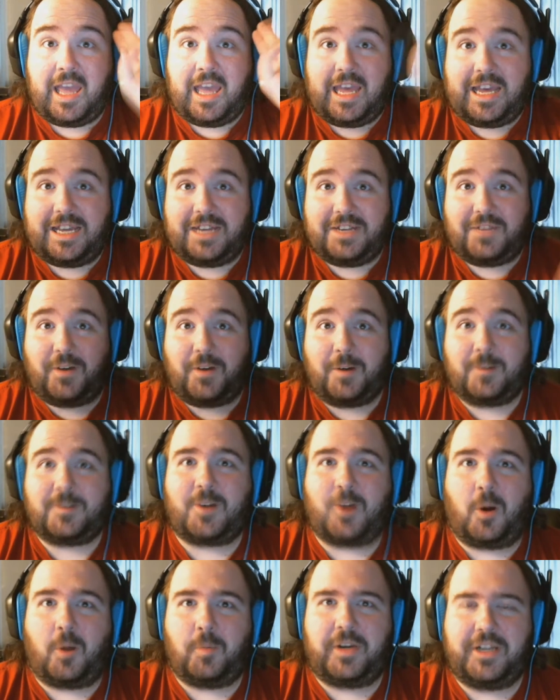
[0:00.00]
Howdy folks,
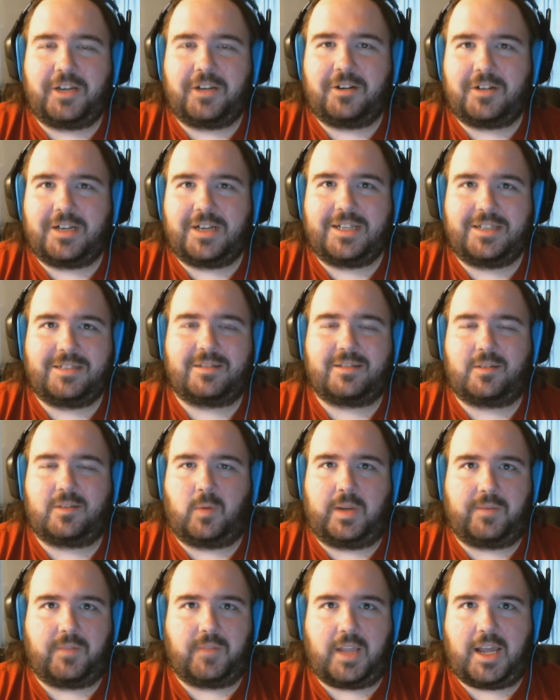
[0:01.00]
Gomer here, uh, just a
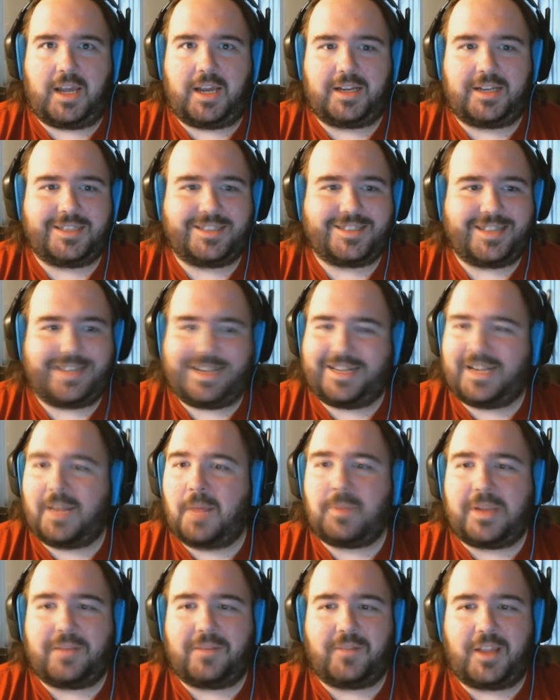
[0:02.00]
quick vlog. It's not an
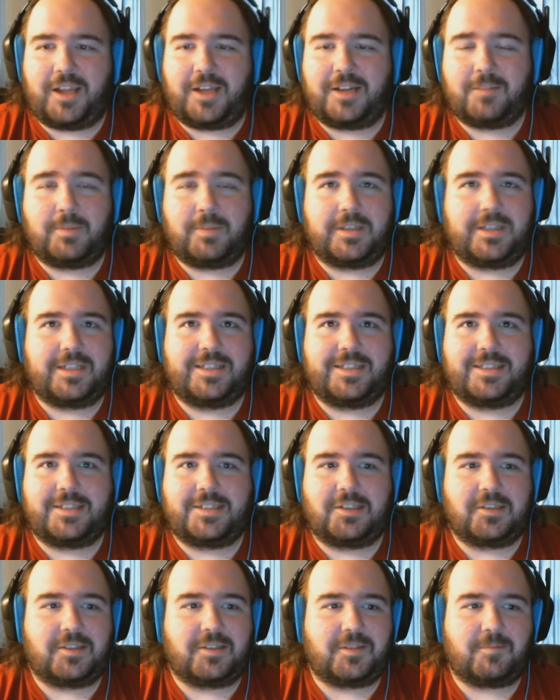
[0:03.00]
update vlog, but it's
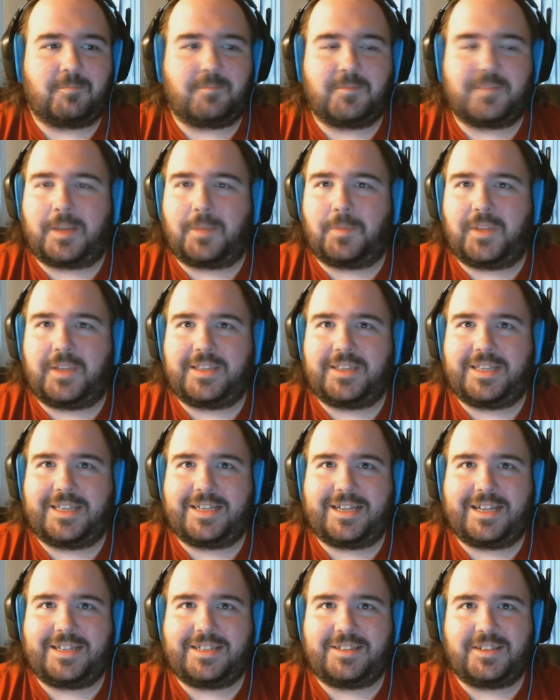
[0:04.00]
just something that
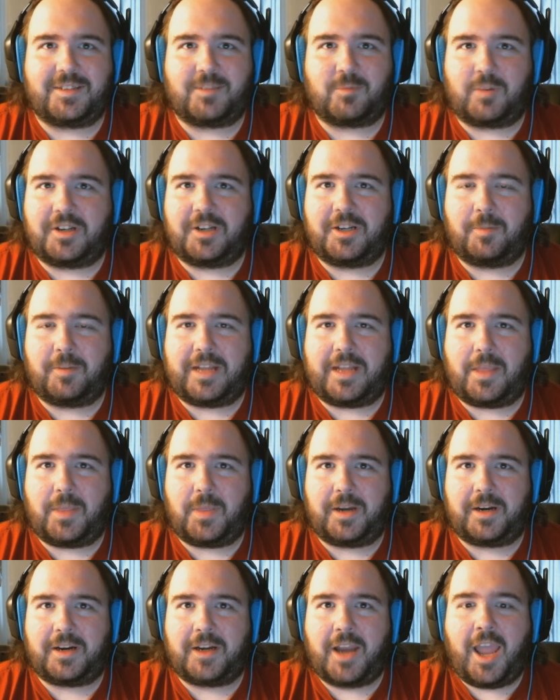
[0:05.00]
I just wanted to put out
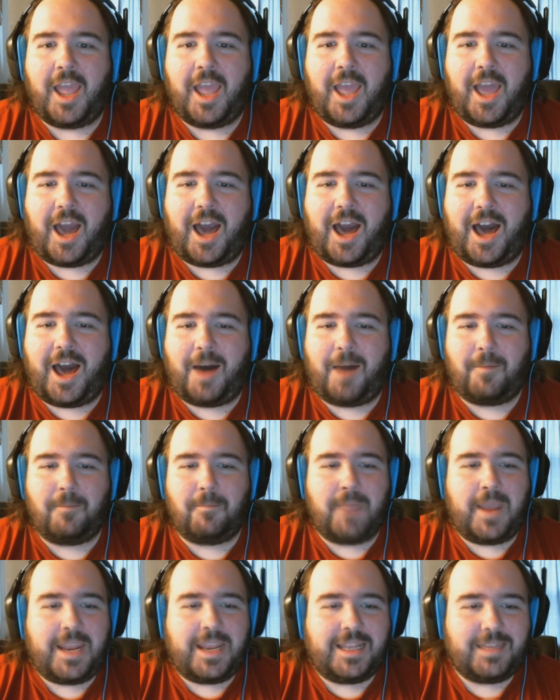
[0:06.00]
there. Uh,
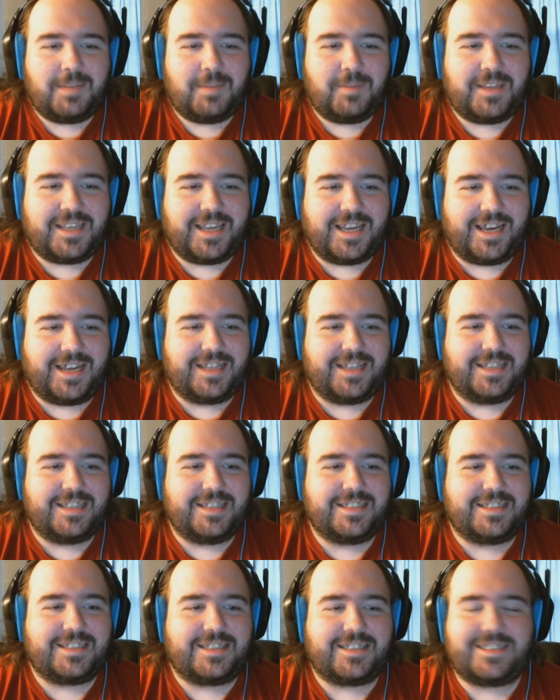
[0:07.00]
mainly
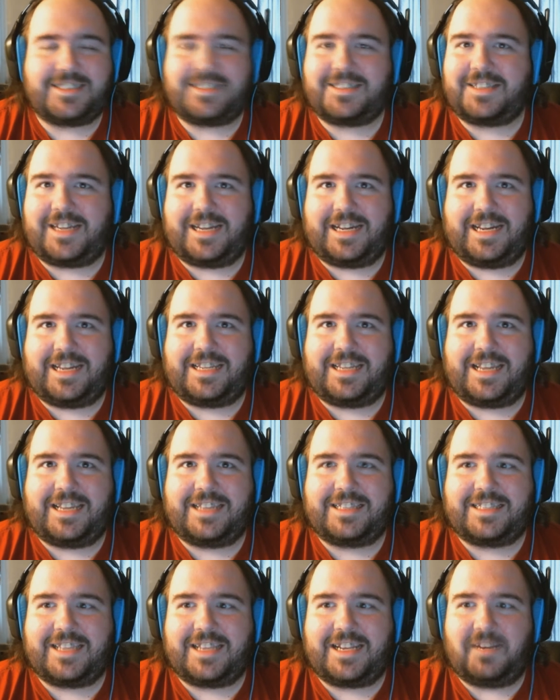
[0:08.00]
because I, I,
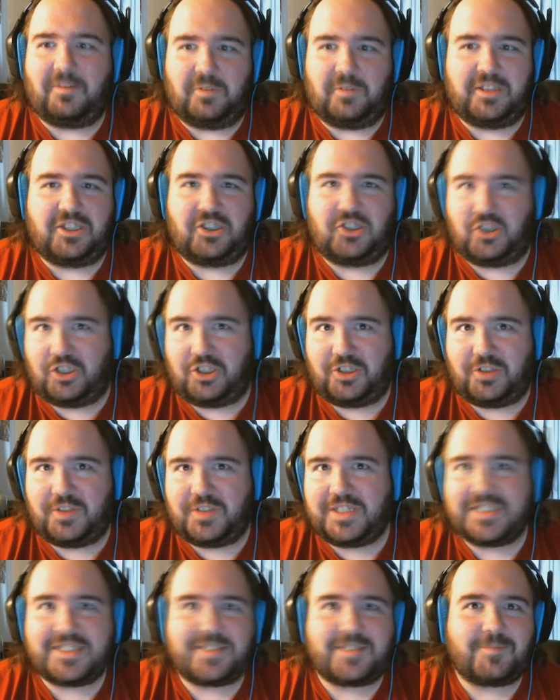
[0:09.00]
said I really should do
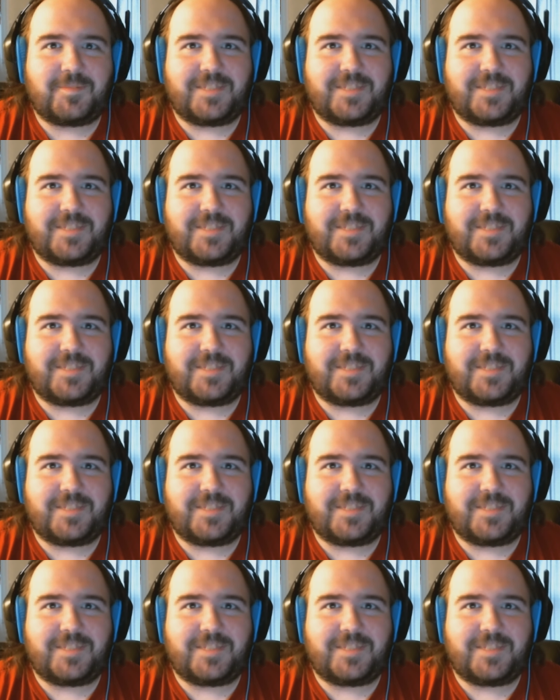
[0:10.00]
this.